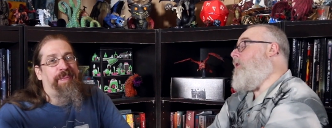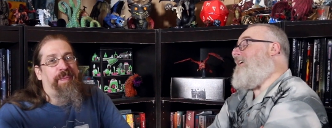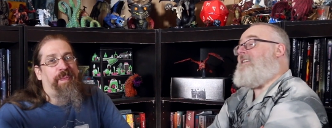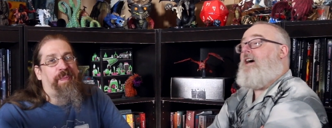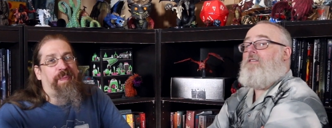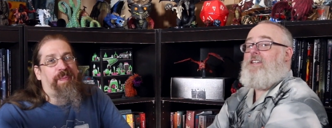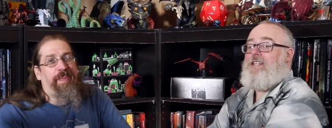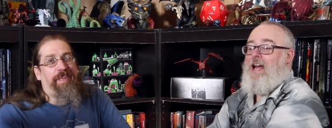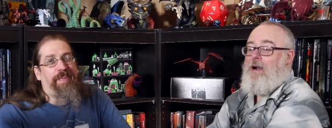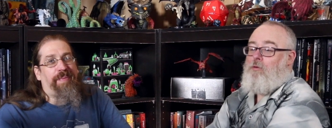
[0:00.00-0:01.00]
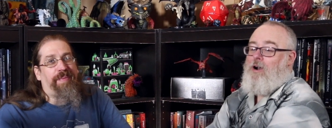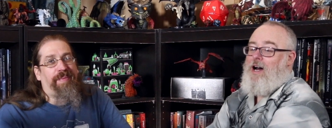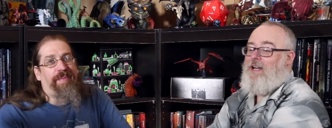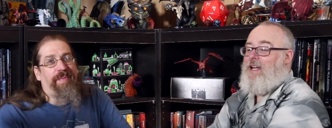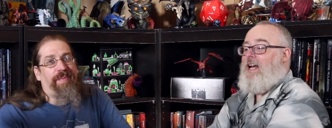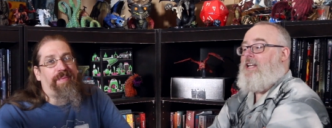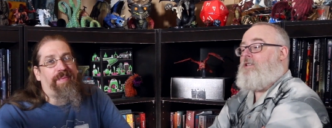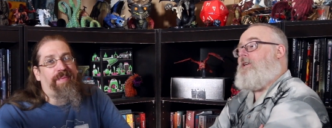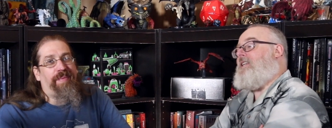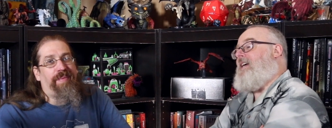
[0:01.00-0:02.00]
Speaker 1: We're going to delve into Eberron
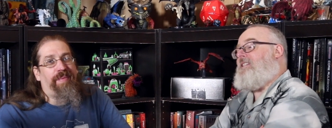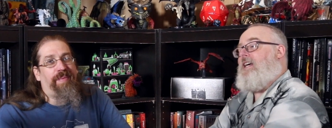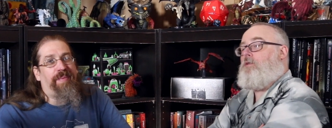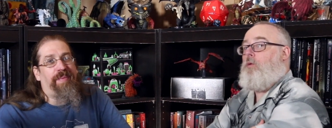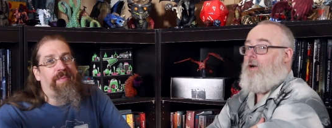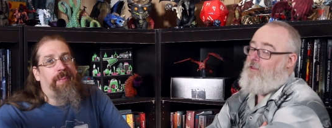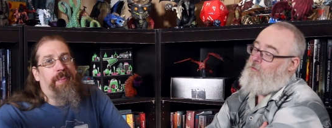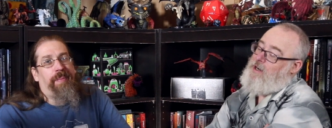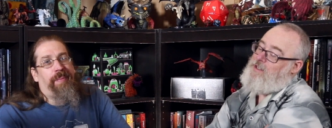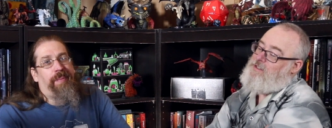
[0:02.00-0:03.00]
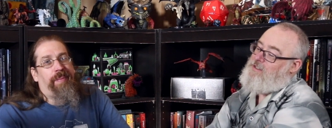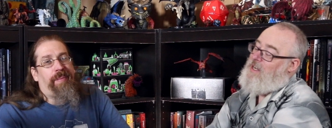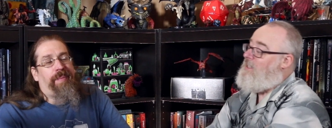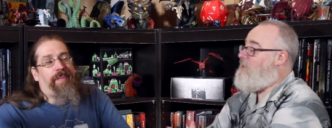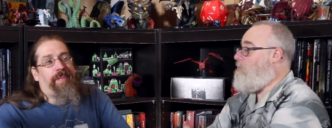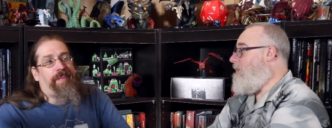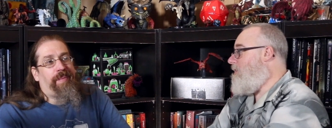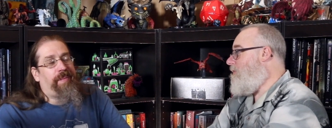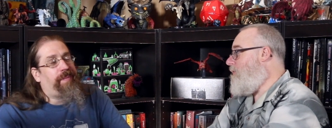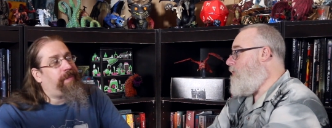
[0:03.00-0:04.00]
as we dissect one of the races, and it's one of
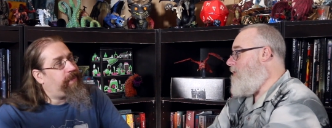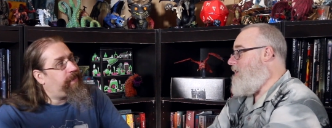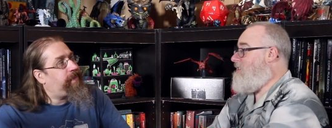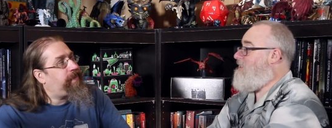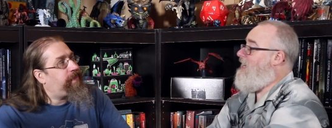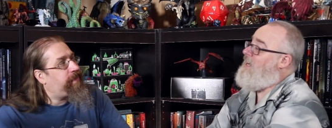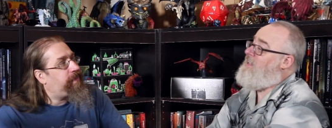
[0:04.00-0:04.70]
the few races that